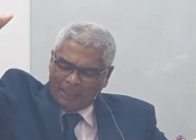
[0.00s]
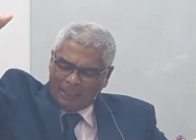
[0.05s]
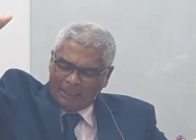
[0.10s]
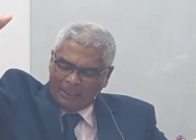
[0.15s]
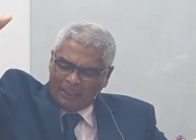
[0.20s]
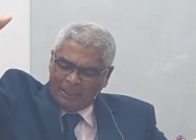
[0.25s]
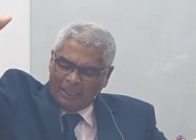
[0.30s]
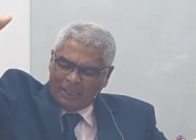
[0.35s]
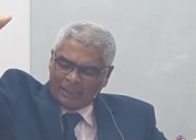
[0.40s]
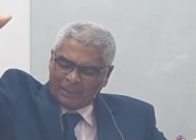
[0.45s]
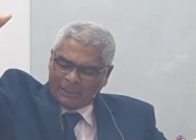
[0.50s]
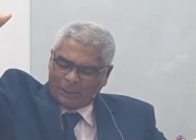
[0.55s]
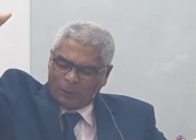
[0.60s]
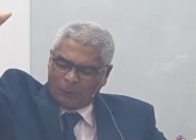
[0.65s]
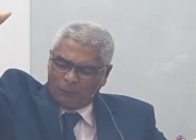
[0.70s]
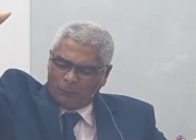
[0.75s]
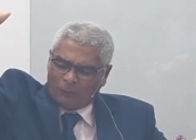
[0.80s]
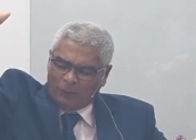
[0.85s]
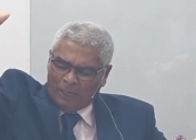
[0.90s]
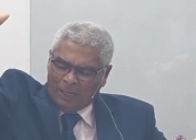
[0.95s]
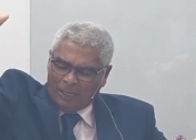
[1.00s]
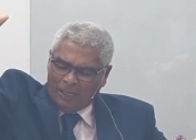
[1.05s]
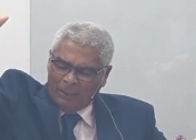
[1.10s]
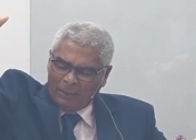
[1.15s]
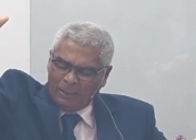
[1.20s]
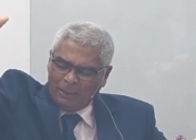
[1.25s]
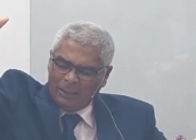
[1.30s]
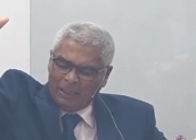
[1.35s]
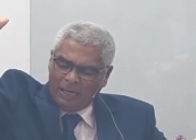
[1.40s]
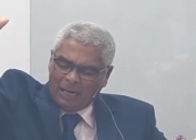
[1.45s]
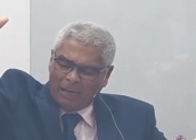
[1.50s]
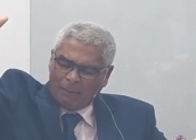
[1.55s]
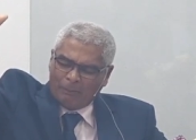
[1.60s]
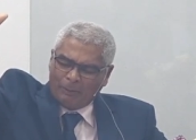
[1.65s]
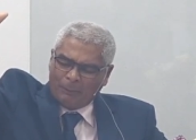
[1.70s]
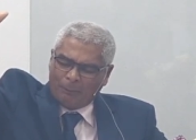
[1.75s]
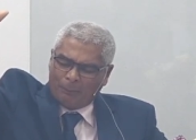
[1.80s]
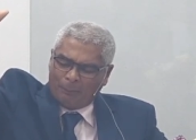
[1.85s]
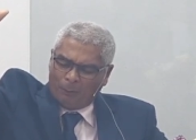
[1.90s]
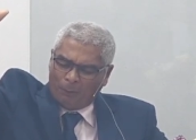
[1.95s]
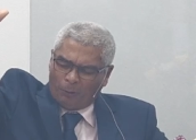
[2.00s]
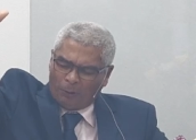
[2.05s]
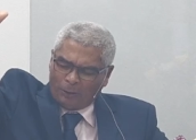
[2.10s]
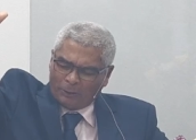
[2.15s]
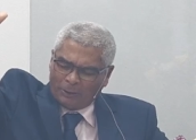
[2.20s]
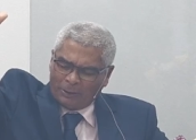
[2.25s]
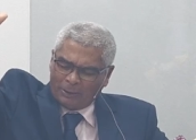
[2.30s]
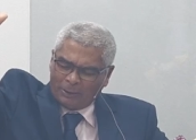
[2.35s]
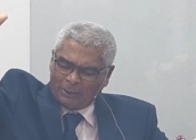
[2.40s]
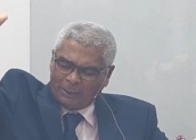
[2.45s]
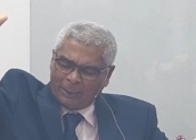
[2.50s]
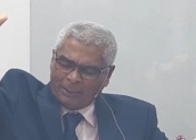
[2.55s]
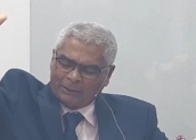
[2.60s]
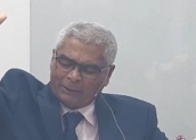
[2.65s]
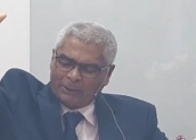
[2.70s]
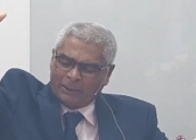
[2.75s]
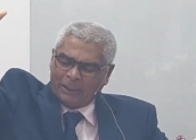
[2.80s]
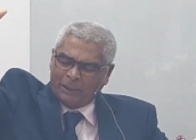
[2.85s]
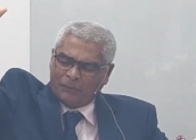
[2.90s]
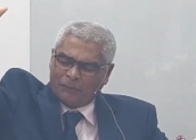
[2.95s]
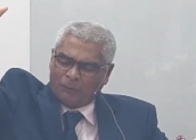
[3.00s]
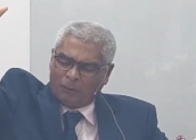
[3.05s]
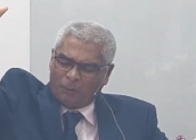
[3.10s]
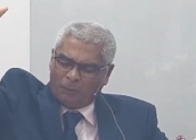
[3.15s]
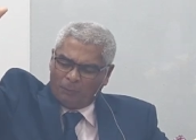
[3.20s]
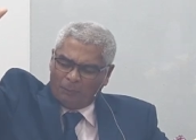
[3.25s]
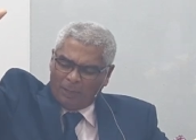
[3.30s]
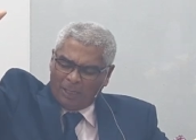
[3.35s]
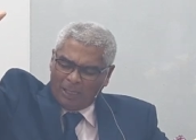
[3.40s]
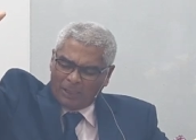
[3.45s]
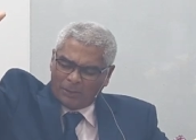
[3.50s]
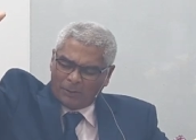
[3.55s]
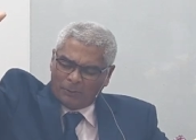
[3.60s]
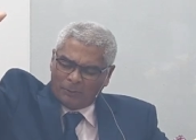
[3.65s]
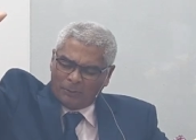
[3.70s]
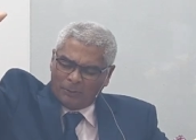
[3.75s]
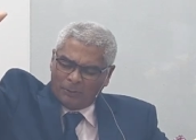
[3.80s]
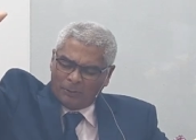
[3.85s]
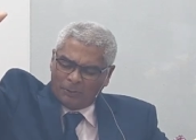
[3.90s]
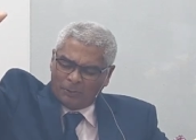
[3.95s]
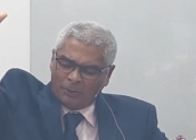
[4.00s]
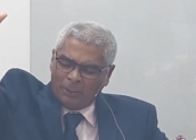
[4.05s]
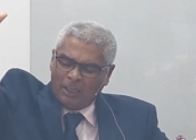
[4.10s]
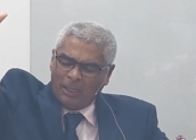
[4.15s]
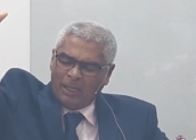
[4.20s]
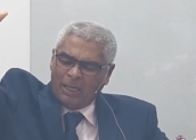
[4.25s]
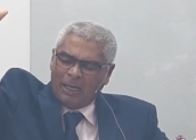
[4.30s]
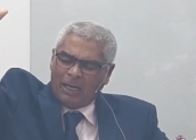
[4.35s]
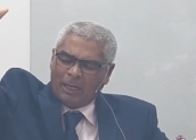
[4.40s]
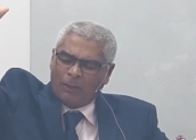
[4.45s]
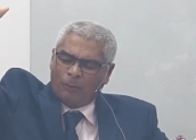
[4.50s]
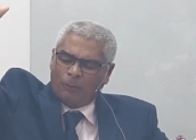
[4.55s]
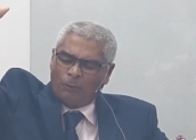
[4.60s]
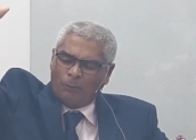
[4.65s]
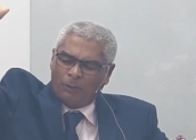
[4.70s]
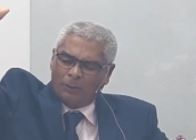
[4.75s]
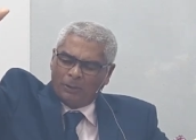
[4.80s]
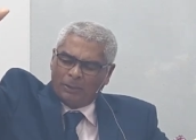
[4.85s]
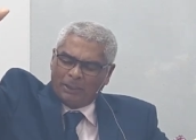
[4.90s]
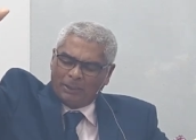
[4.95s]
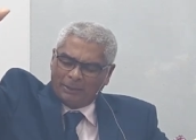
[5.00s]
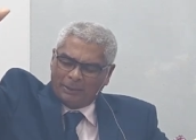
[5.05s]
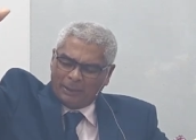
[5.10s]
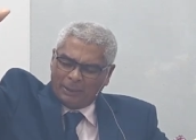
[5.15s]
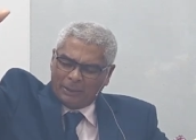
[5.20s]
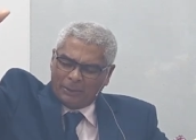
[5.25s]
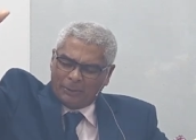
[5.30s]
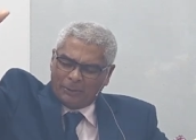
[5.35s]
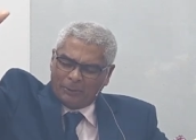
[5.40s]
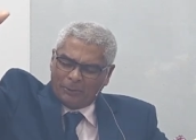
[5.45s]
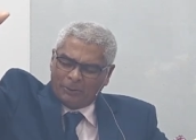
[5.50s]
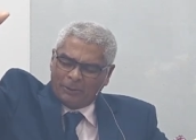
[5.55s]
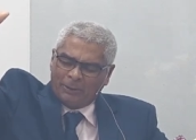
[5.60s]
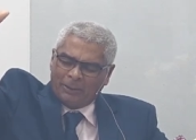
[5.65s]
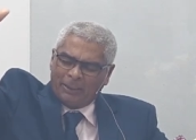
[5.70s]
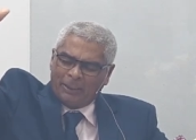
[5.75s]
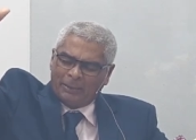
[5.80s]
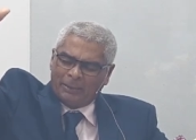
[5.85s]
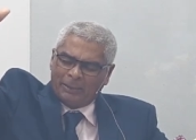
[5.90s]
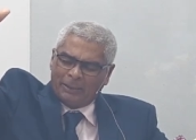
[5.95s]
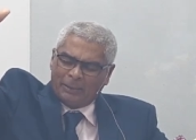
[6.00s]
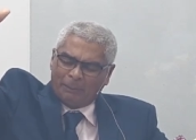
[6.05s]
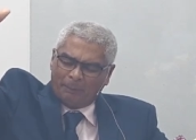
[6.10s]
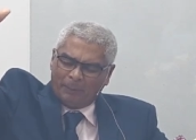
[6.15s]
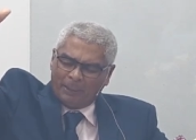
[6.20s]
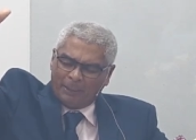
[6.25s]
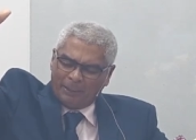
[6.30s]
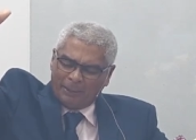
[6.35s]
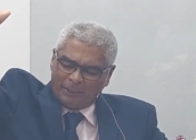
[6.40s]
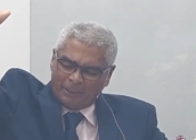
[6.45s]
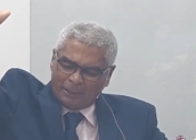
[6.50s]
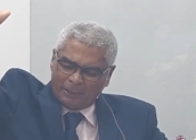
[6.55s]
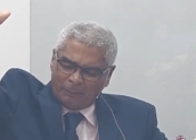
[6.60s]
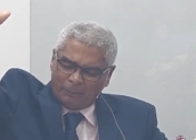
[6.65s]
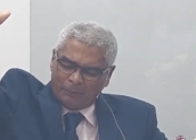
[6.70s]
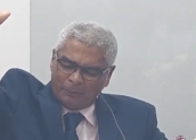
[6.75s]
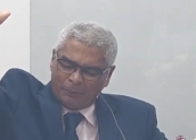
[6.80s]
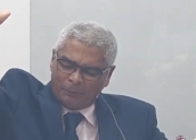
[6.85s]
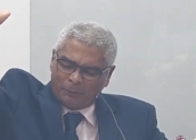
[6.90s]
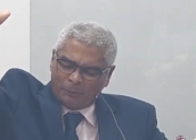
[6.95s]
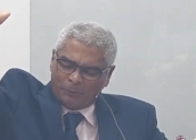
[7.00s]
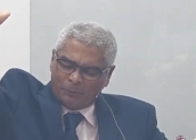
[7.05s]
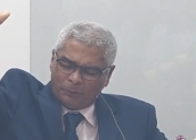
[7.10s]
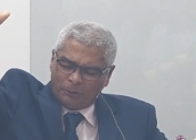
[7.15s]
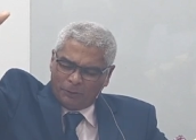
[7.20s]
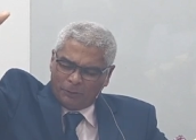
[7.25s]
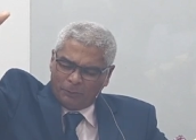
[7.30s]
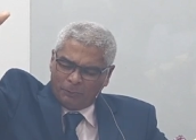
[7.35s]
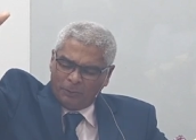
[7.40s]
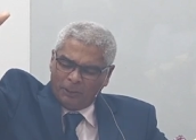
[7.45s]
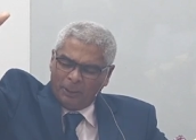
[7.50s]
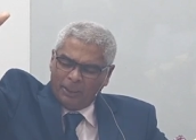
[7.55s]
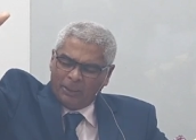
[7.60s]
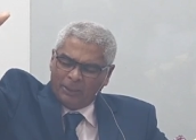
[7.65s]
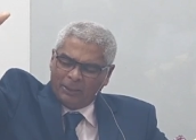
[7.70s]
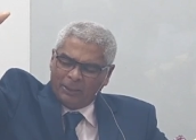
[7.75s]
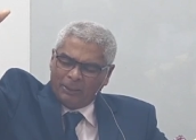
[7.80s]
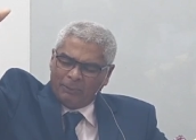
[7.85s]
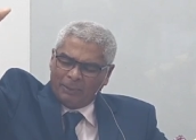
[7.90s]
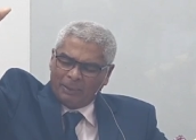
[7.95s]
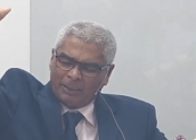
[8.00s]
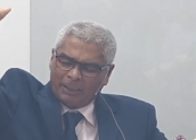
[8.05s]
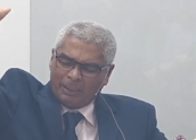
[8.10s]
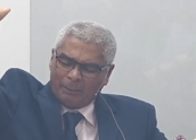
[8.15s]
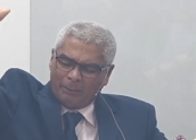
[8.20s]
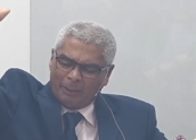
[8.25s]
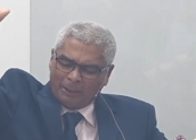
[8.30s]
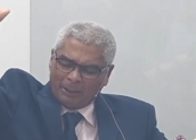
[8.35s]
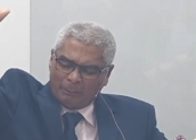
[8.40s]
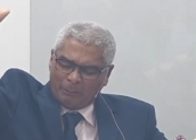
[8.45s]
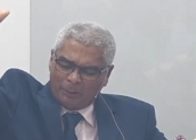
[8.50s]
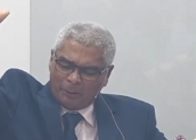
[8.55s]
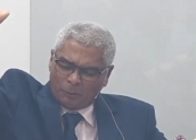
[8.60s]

may heal, deliver, save, opening doors, and transform, and to give, Lord, great experiences with you, Lord.